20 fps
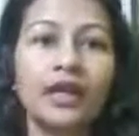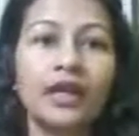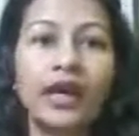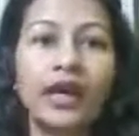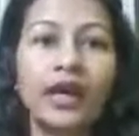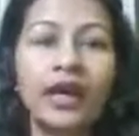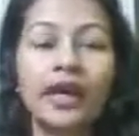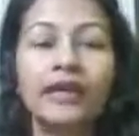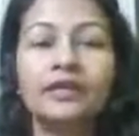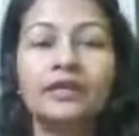
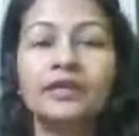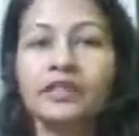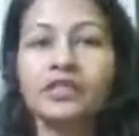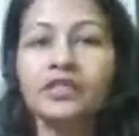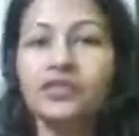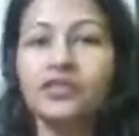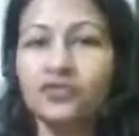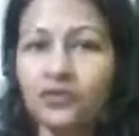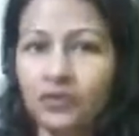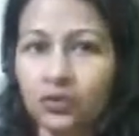And
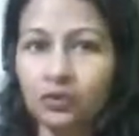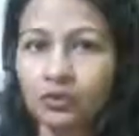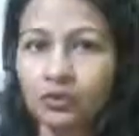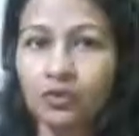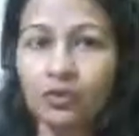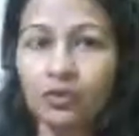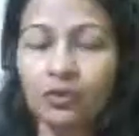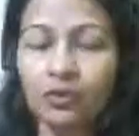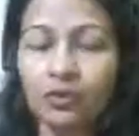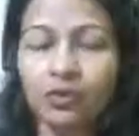this
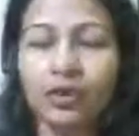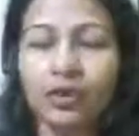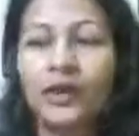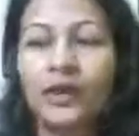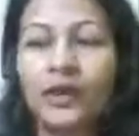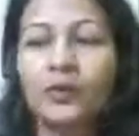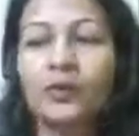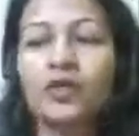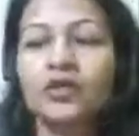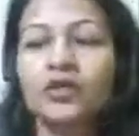view,
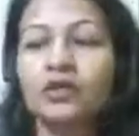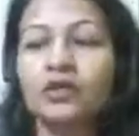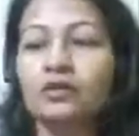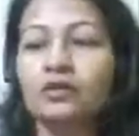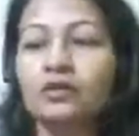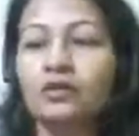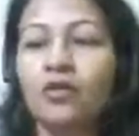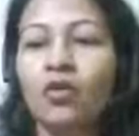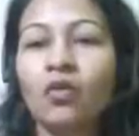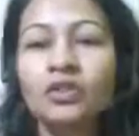and with
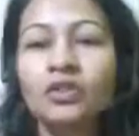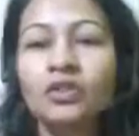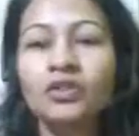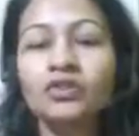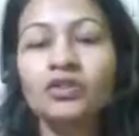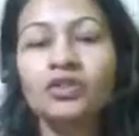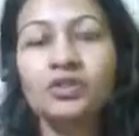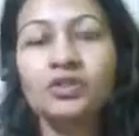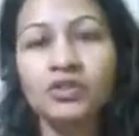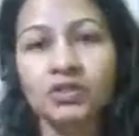all the
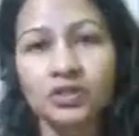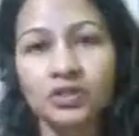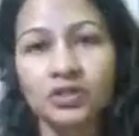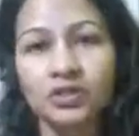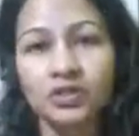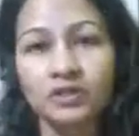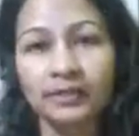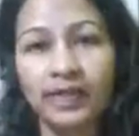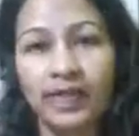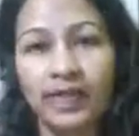research
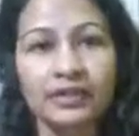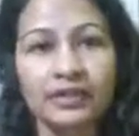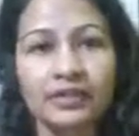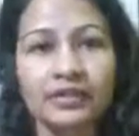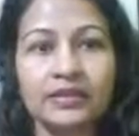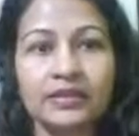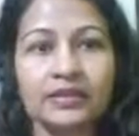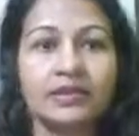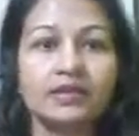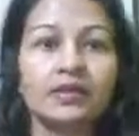that
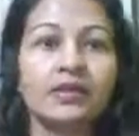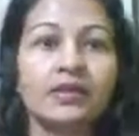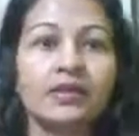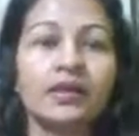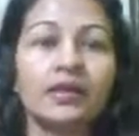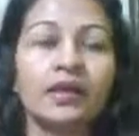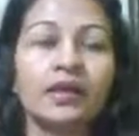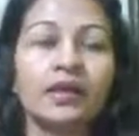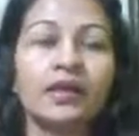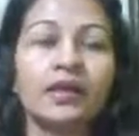backs it,
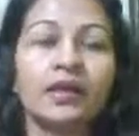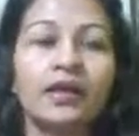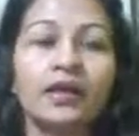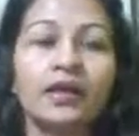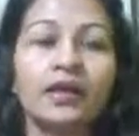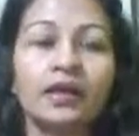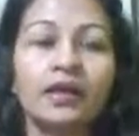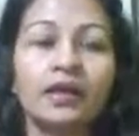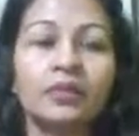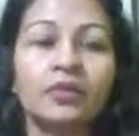
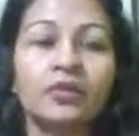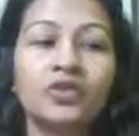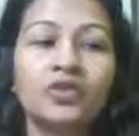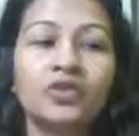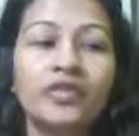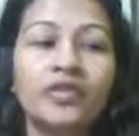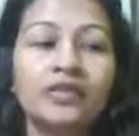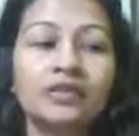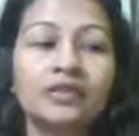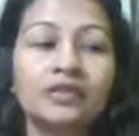
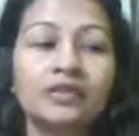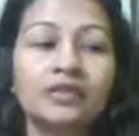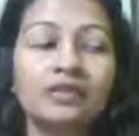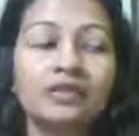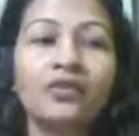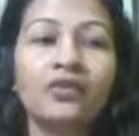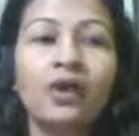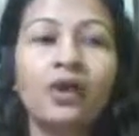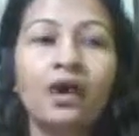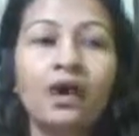presents a
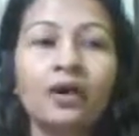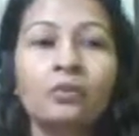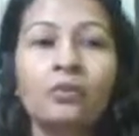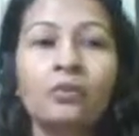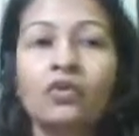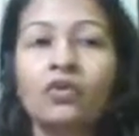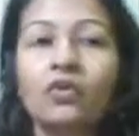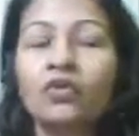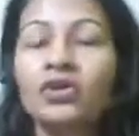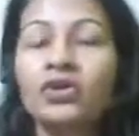far
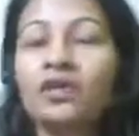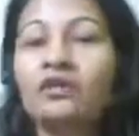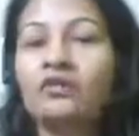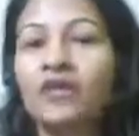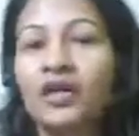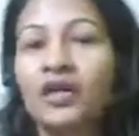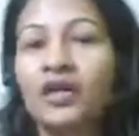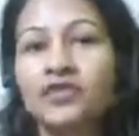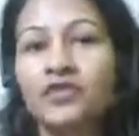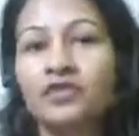more
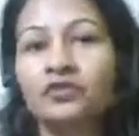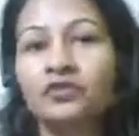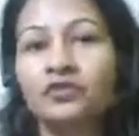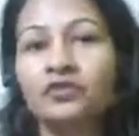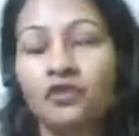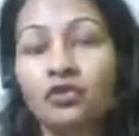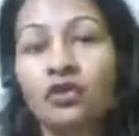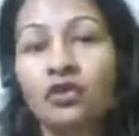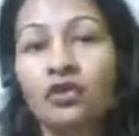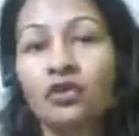inviting
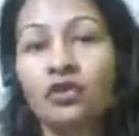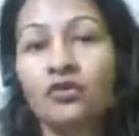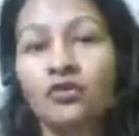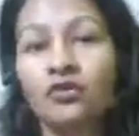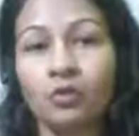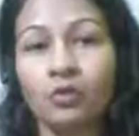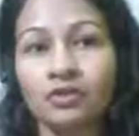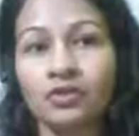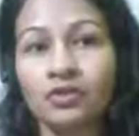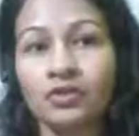view of
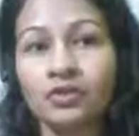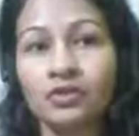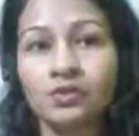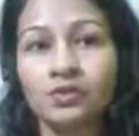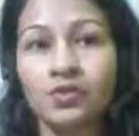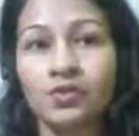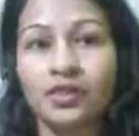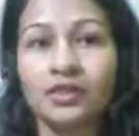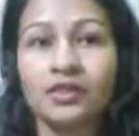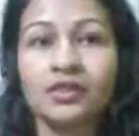emotions,
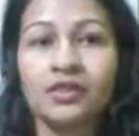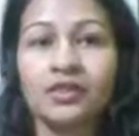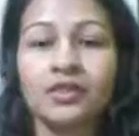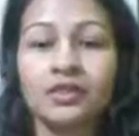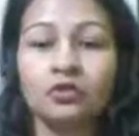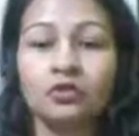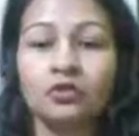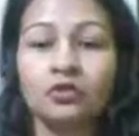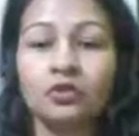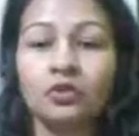because
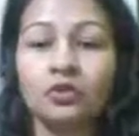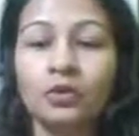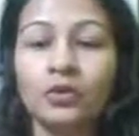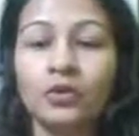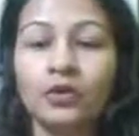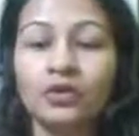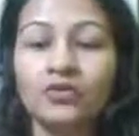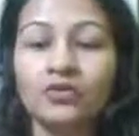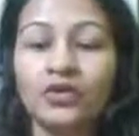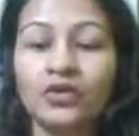you
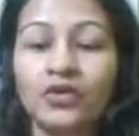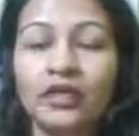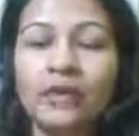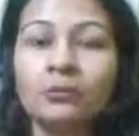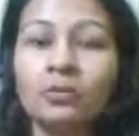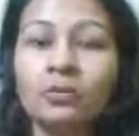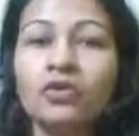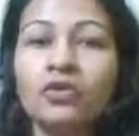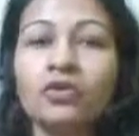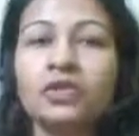will feel
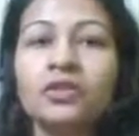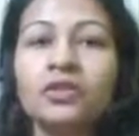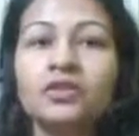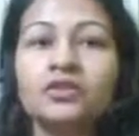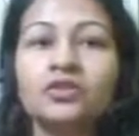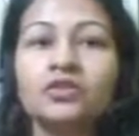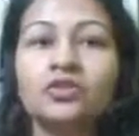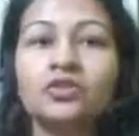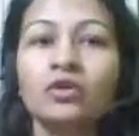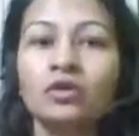more in
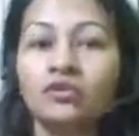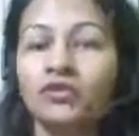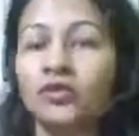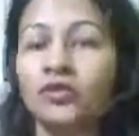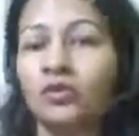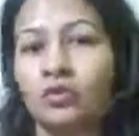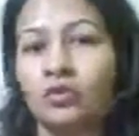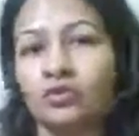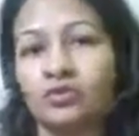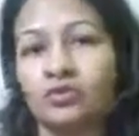control of
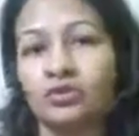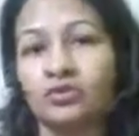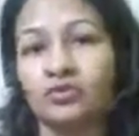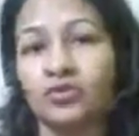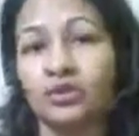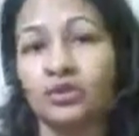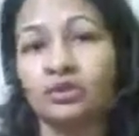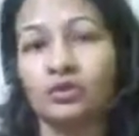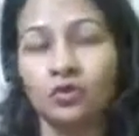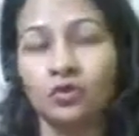your emotions
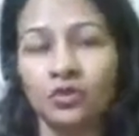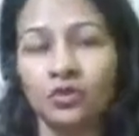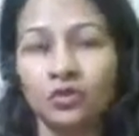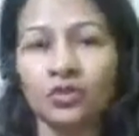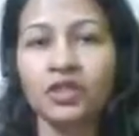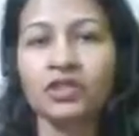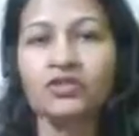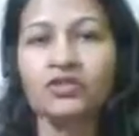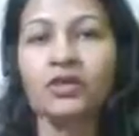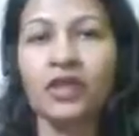when you know
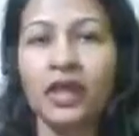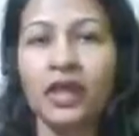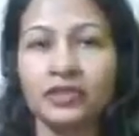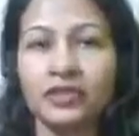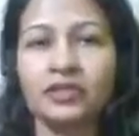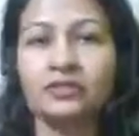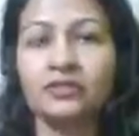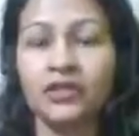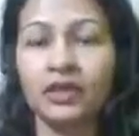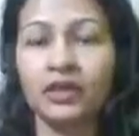that you're actively